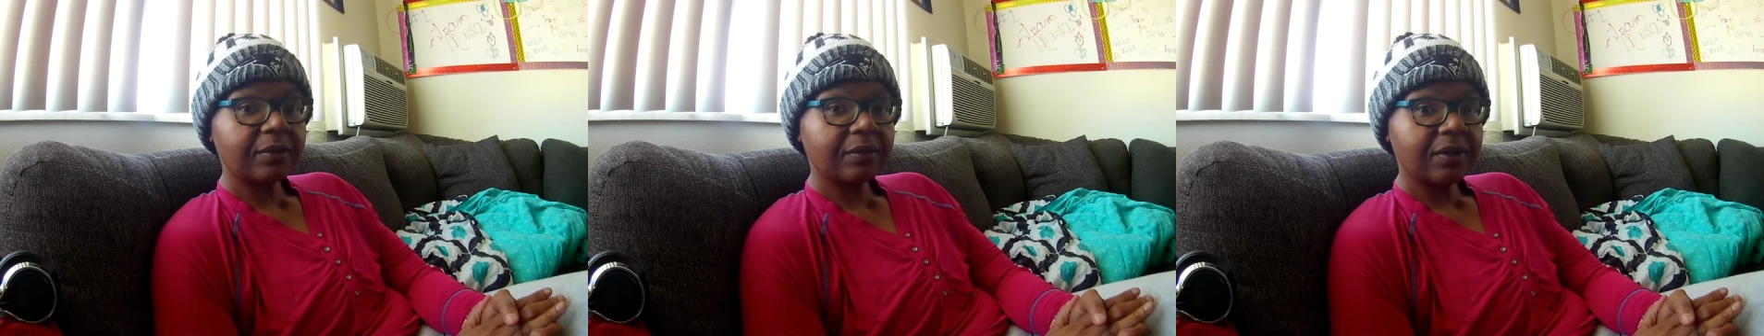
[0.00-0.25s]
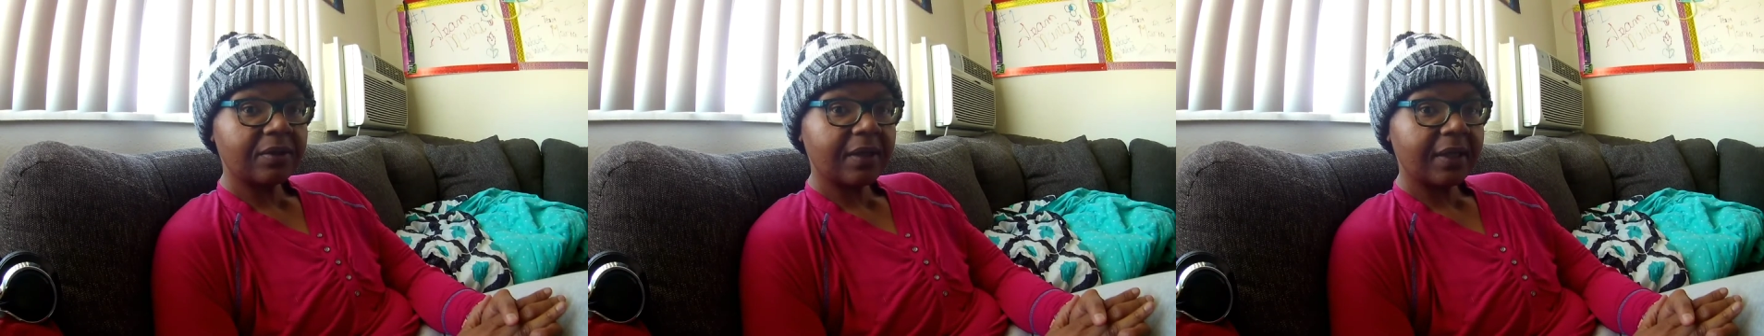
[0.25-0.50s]

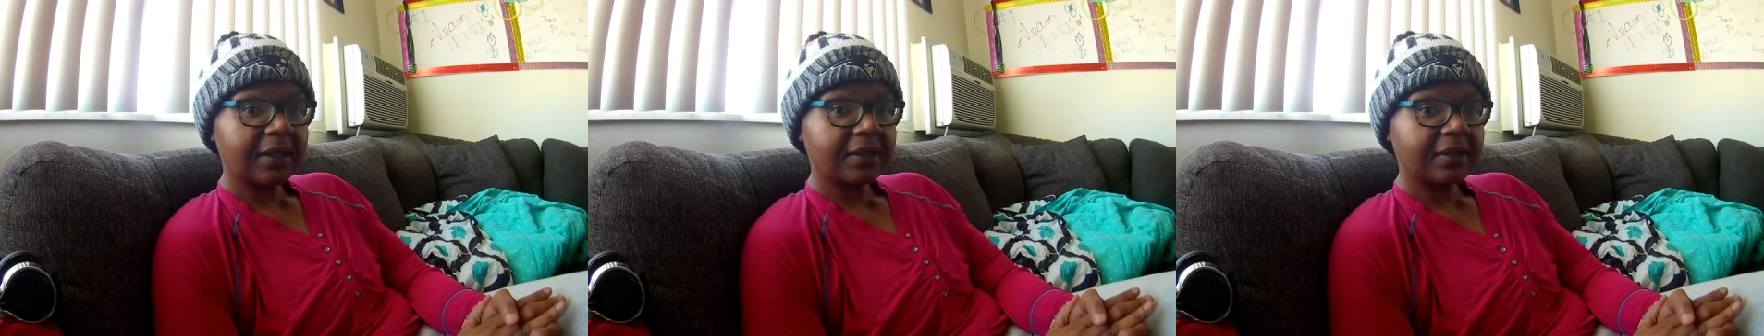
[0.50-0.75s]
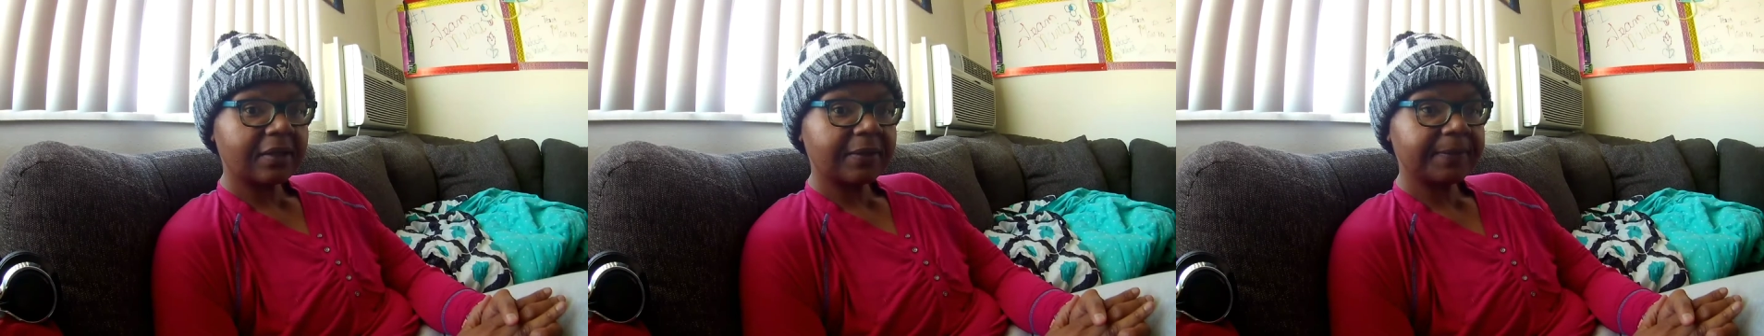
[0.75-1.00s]
with you guys
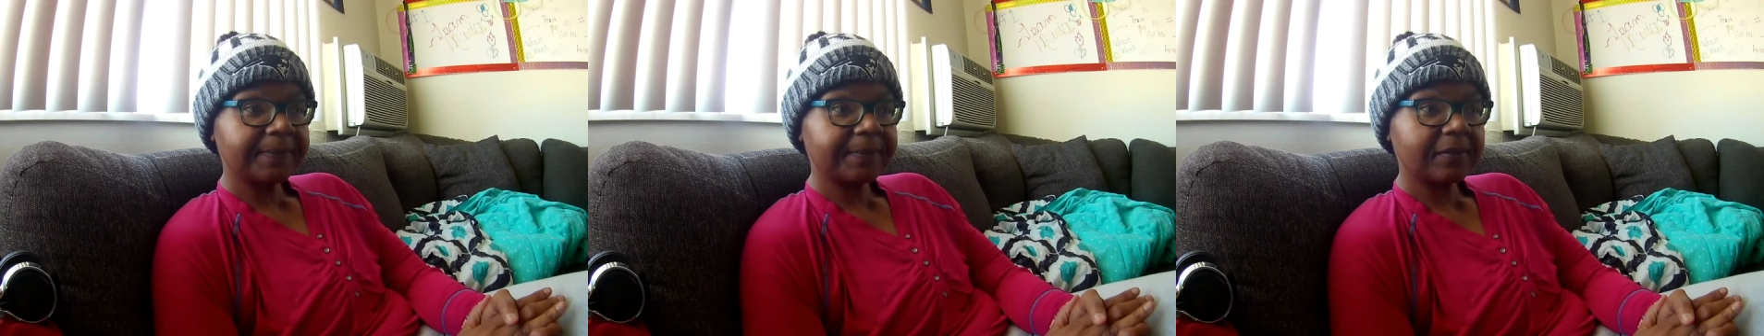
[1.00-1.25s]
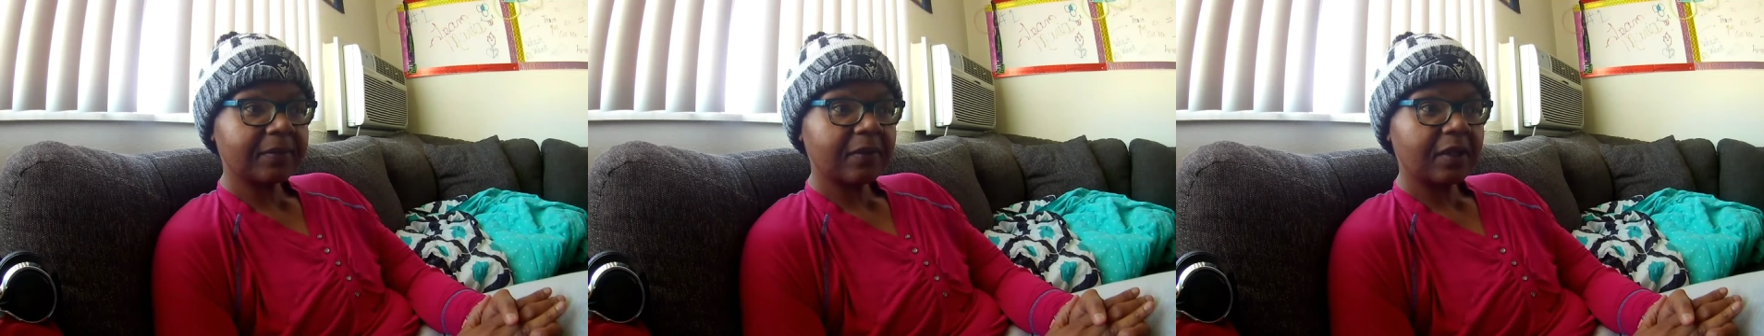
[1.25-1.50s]

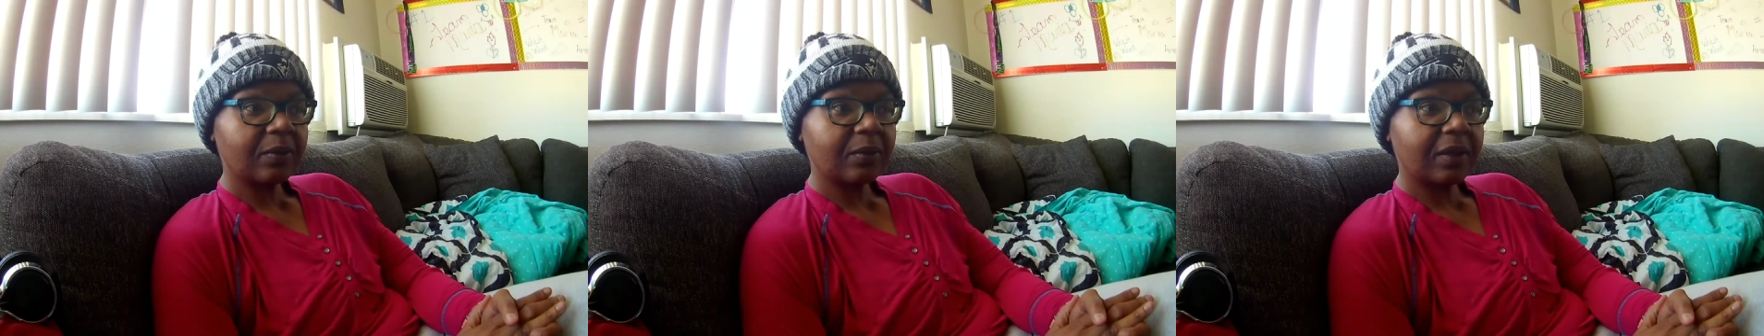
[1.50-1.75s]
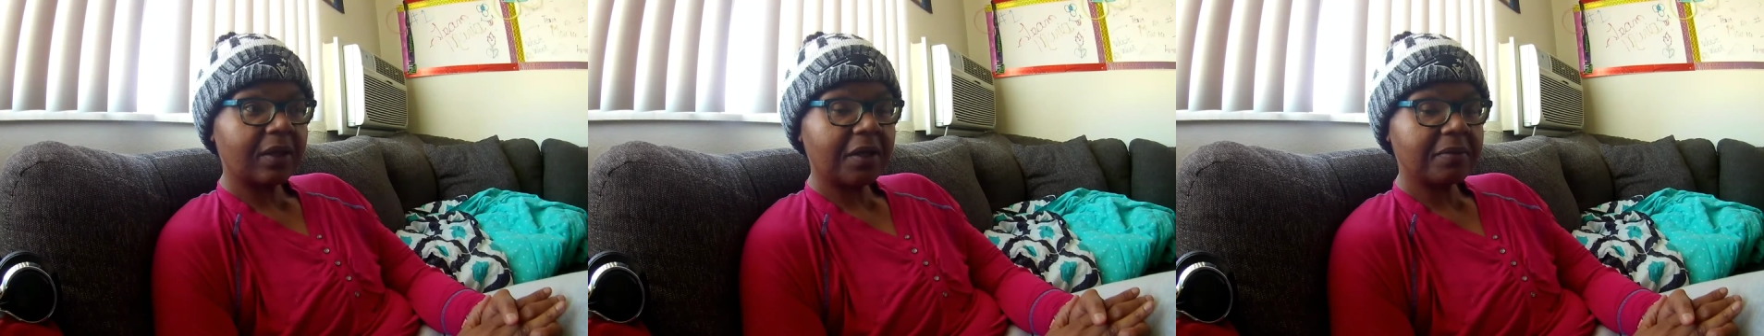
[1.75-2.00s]
when
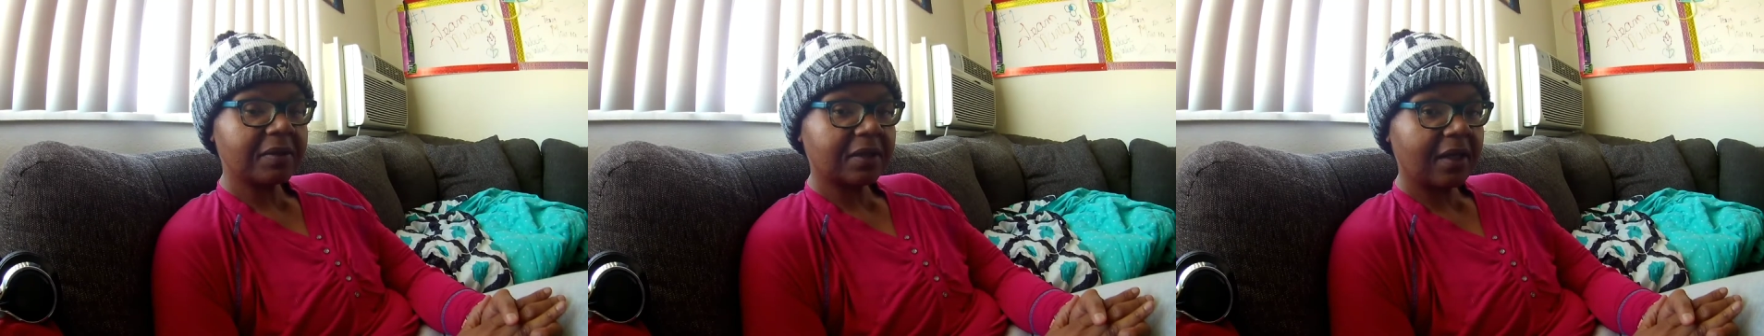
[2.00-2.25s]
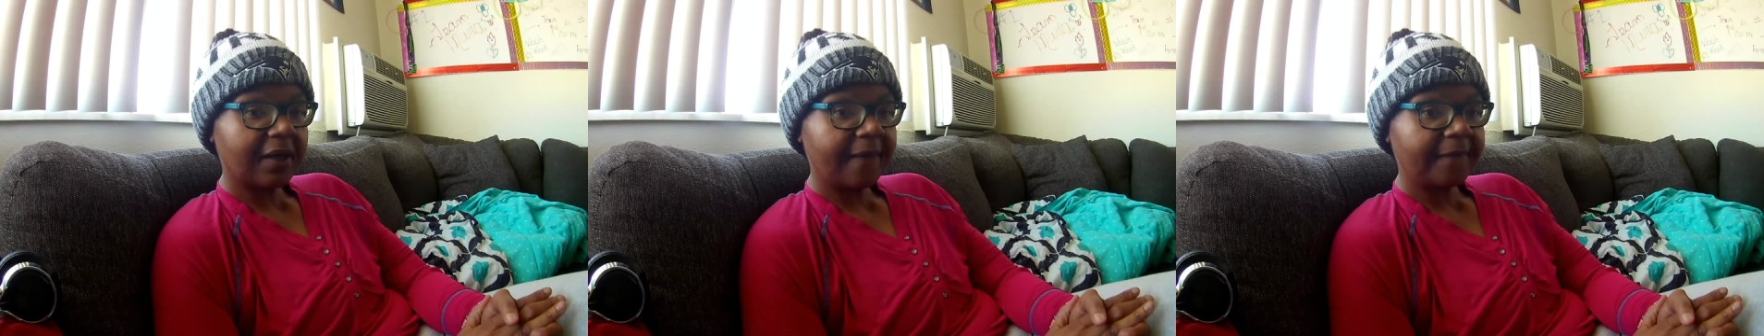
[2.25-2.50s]
it comes
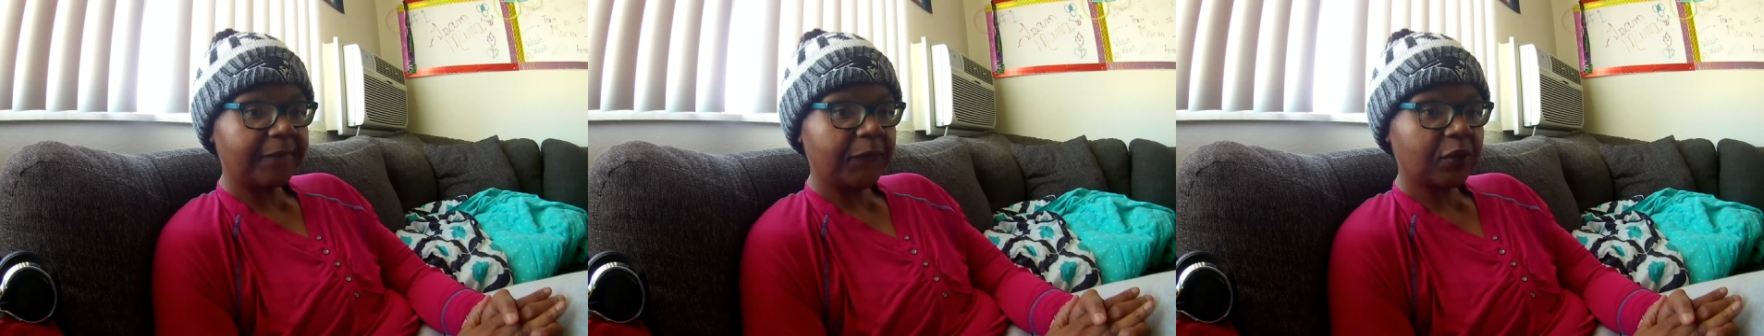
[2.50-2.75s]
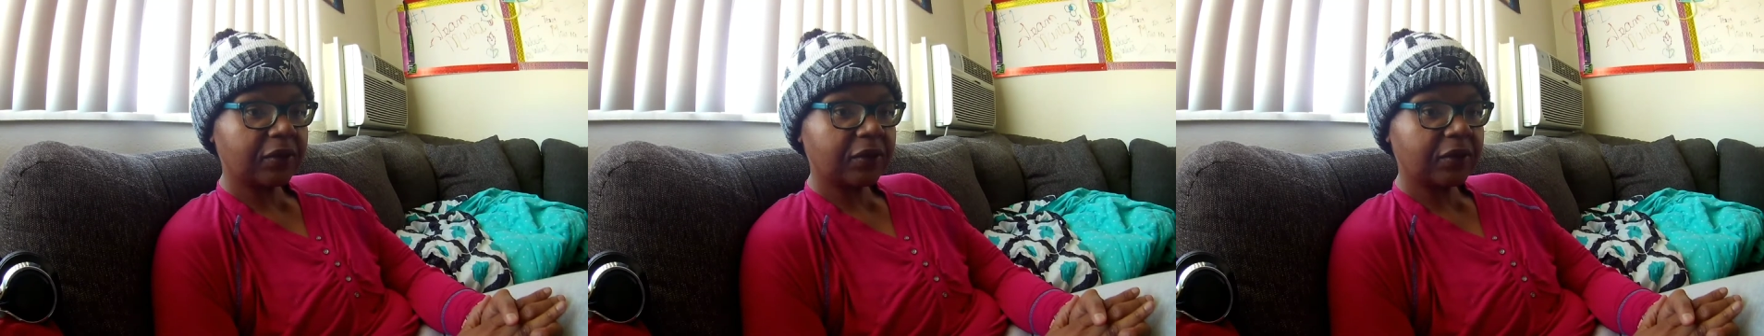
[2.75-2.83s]
time for